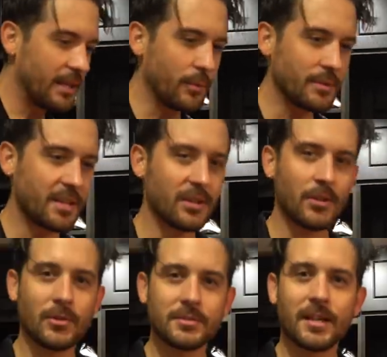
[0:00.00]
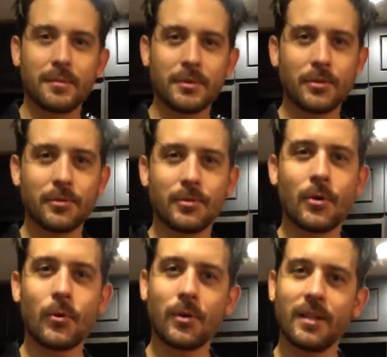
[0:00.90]
It would take a long time to go through
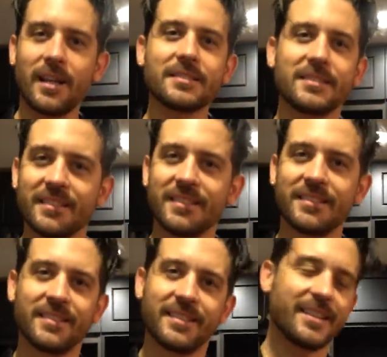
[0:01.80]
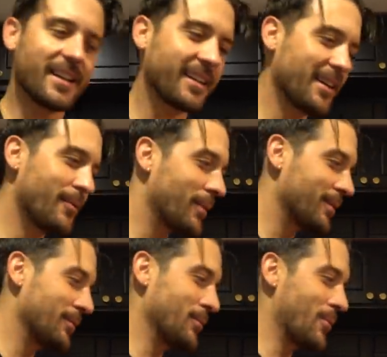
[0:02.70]
the whole collection, and I can't
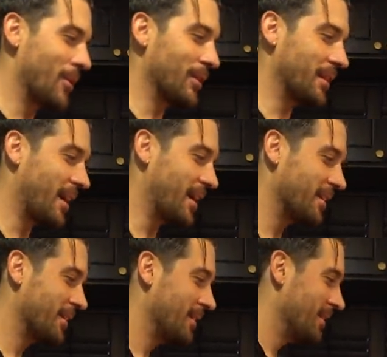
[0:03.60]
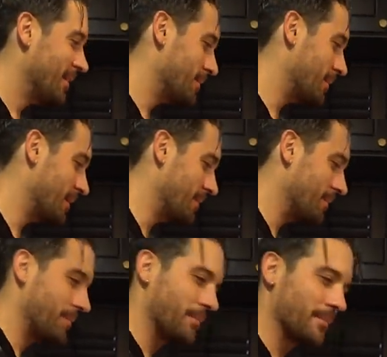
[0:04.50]
walk you through all of that, but
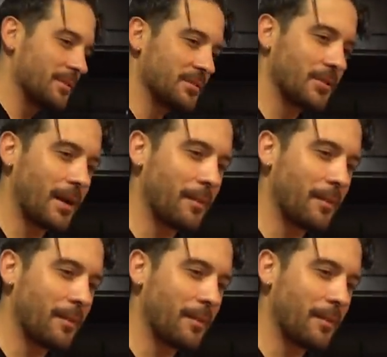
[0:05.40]
we'll just